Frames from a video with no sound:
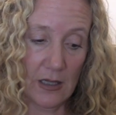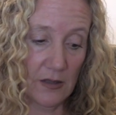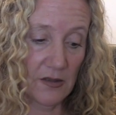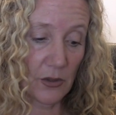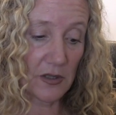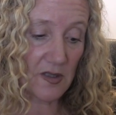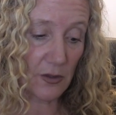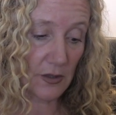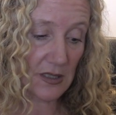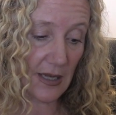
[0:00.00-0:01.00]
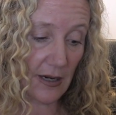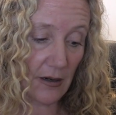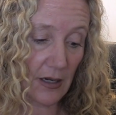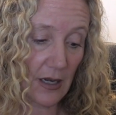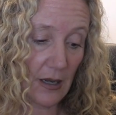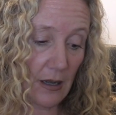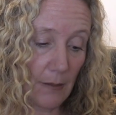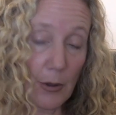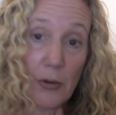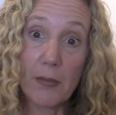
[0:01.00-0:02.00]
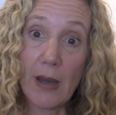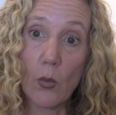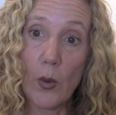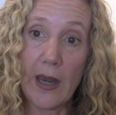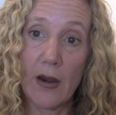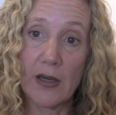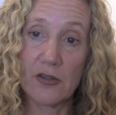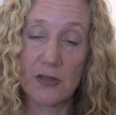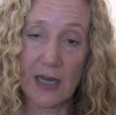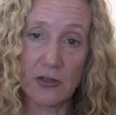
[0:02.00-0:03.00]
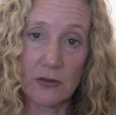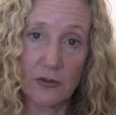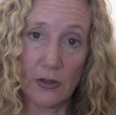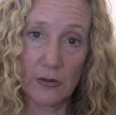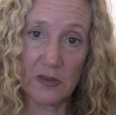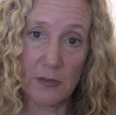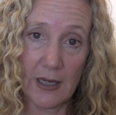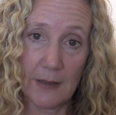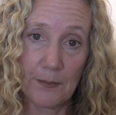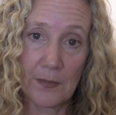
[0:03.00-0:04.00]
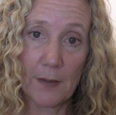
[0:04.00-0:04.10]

So concerns there, both about where international donors may